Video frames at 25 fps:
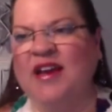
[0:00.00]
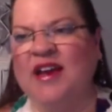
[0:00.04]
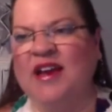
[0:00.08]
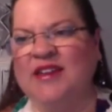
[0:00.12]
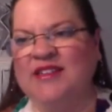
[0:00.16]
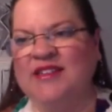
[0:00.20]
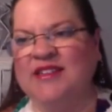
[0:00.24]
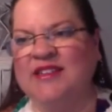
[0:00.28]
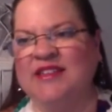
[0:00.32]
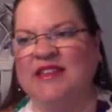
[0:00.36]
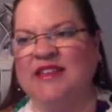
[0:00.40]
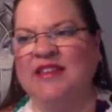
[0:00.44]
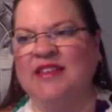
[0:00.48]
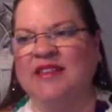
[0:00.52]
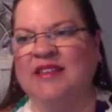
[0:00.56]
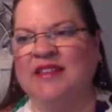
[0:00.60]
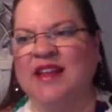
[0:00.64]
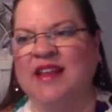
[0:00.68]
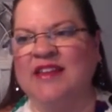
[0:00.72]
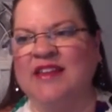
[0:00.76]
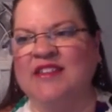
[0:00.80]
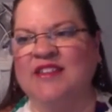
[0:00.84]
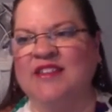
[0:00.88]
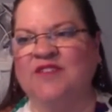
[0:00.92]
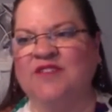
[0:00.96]
I see
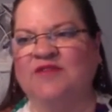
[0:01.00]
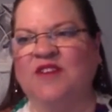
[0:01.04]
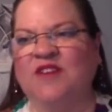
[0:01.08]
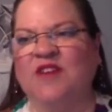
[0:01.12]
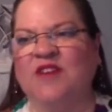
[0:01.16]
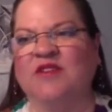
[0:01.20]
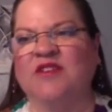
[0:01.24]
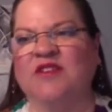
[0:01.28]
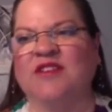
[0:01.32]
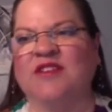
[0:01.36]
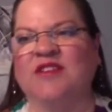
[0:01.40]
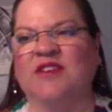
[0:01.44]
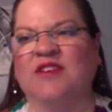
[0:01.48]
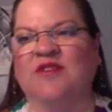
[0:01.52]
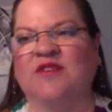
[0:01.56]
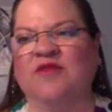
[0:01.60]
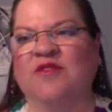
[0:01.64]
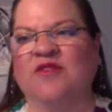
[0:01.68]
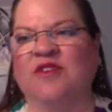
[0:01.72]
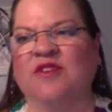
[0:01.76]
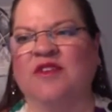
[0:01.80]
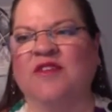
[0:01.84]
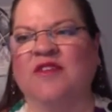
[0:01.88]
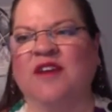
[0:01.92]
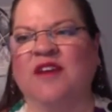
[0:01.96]
lots of folks
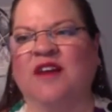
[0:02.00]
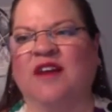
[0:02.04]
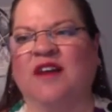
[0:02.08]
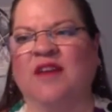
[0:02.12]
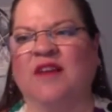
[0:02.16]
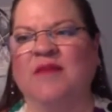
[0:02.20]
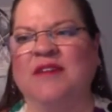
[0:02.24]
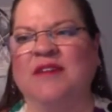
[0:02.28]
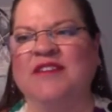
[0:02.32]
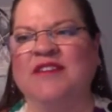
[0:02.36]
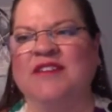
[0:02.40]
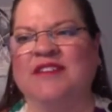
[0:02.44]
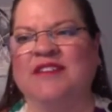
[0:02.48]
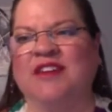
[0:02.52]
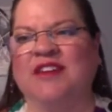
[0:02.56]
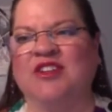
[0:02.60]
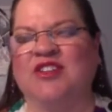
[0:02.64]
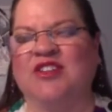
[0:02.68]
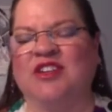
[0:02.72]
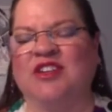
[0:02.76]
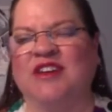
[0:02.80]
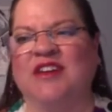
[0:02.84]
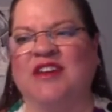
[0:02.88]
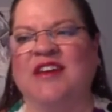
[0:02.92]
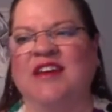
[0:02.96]
over in the comment
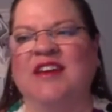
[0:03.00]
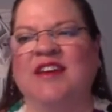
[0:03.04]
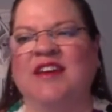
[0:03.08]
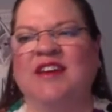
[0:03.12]
section,